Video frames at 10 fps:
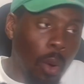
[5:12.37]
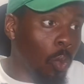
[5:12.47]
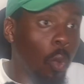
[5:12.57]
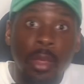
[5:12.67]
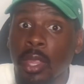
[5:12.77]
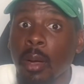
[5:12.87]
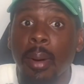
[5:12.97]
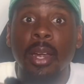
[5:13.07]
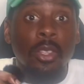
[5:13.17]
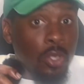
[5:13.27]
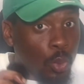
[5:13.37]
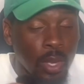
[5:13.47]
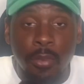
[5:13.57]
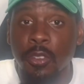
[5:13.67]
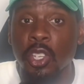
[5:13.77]
one thing about it, and two
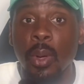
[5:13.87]
things for sure,